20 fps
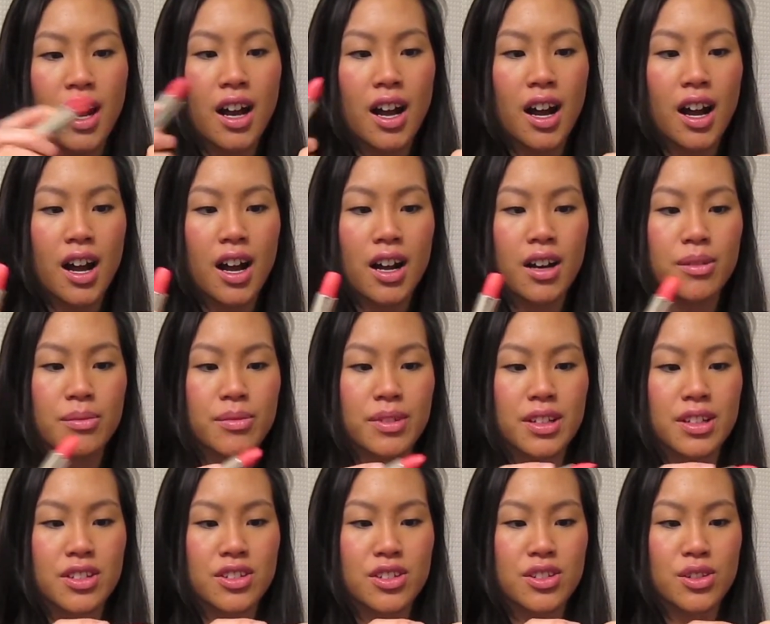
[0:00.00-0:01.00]

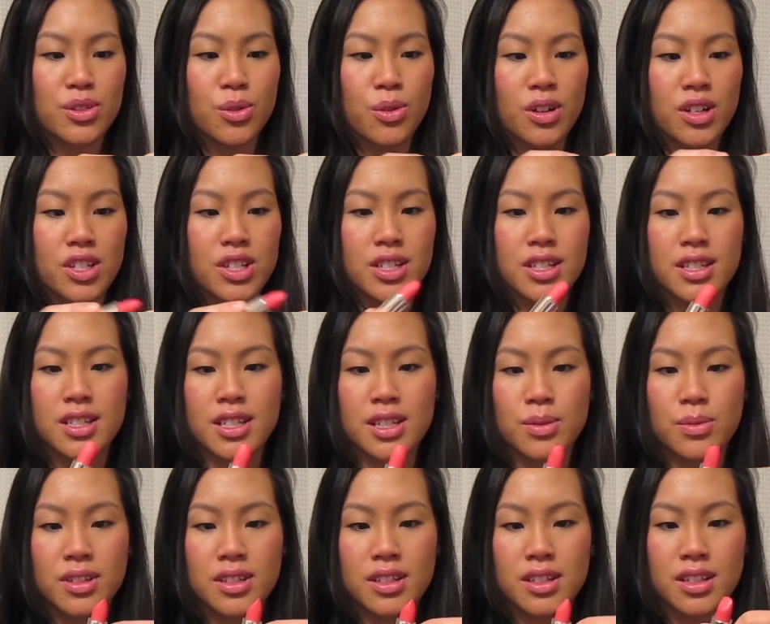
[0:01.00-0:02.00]
It's just gorgeous. This
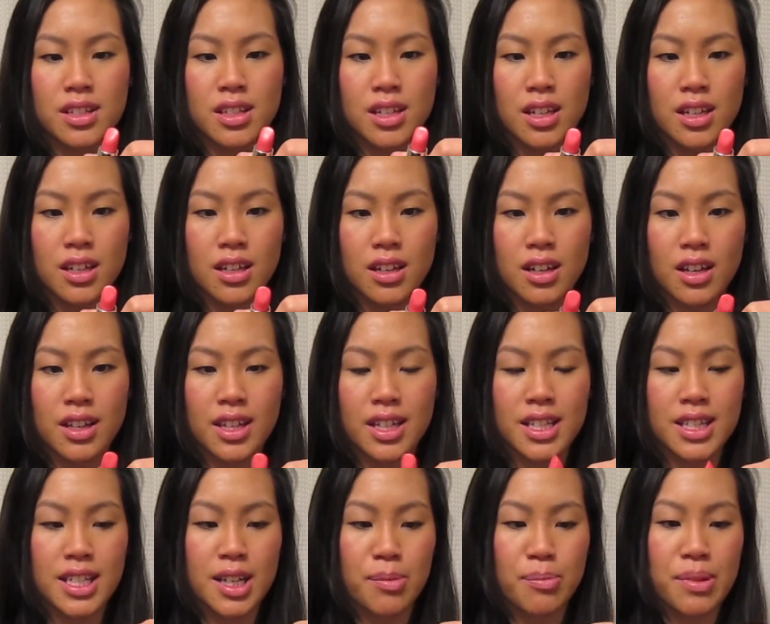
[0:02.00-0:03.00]
one's the, I think
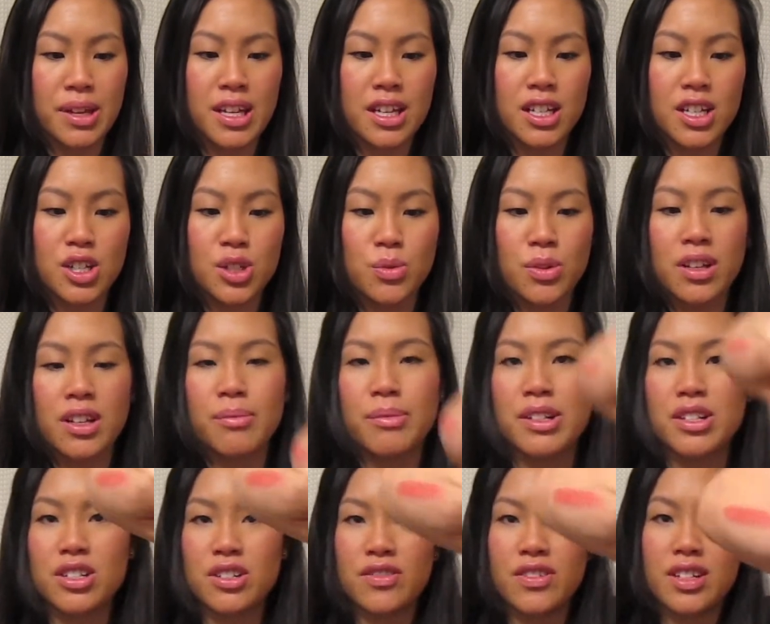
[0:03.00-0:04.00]
it's like a pinkish one. I'm
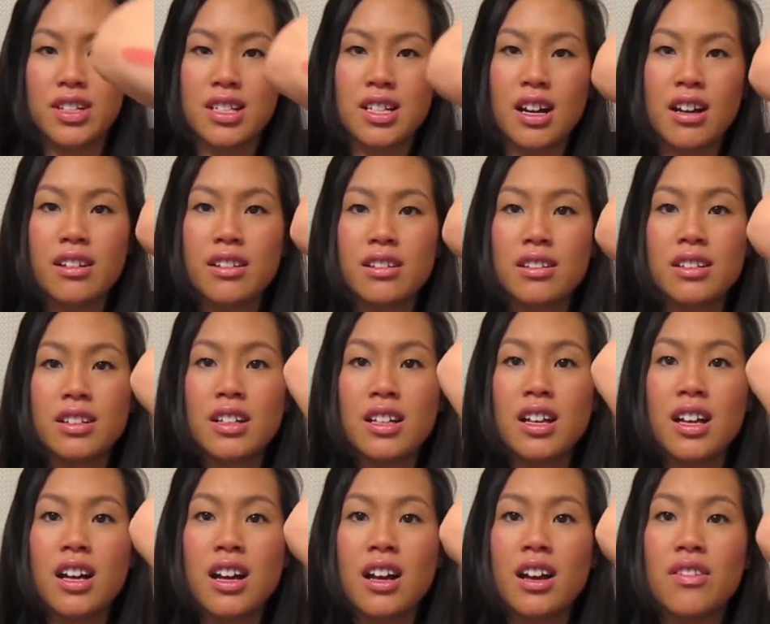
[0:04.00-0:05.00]
not sure if you can tell
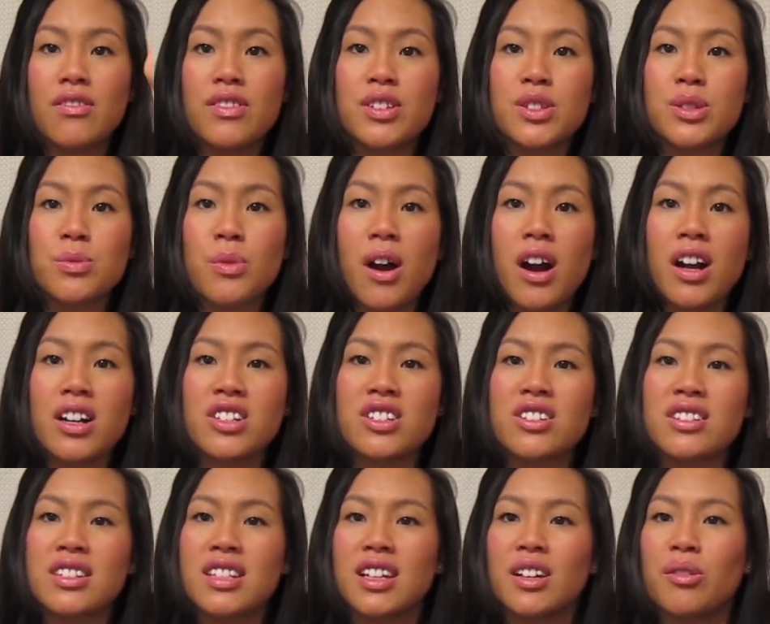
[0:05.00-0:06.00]
of the swatch.
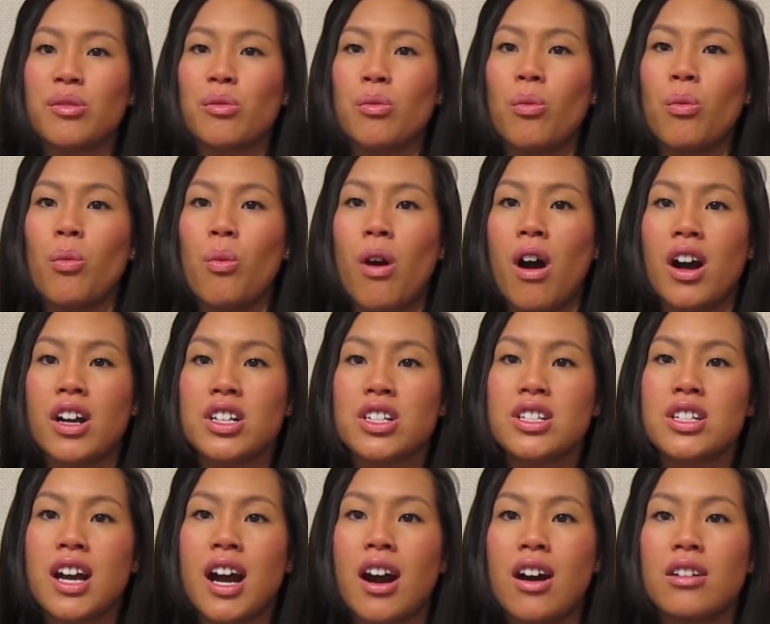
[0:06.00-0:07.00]
It's like
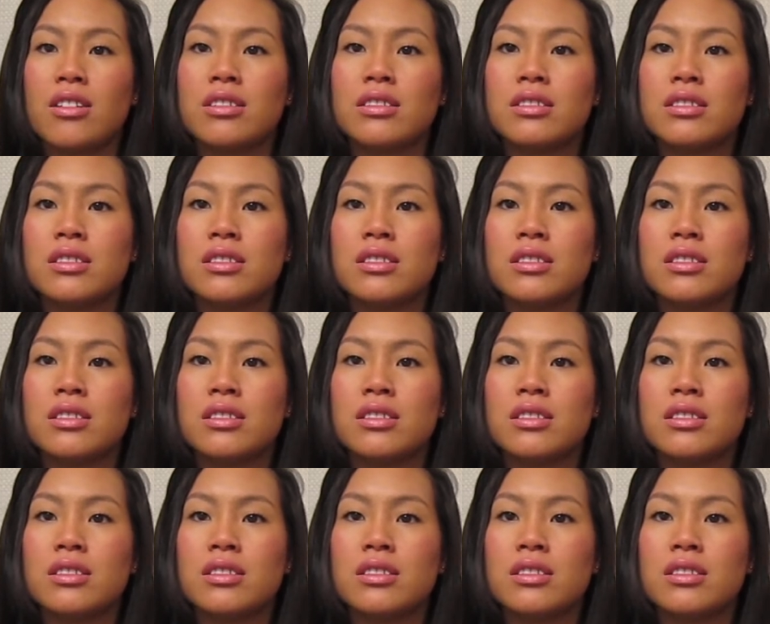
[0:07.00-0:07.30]
washed out.